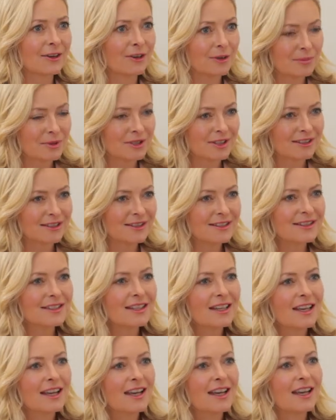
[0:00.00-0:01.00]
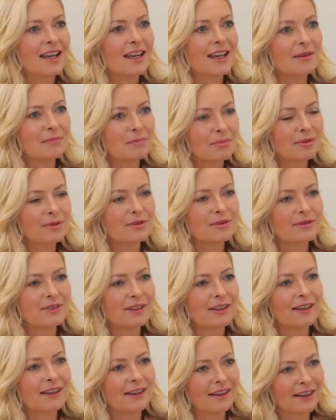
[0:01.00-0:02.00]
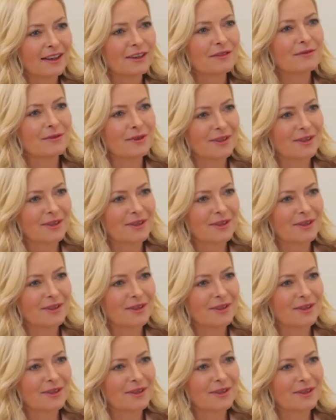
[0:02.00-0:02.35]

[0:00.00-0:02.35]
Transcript: options improving life for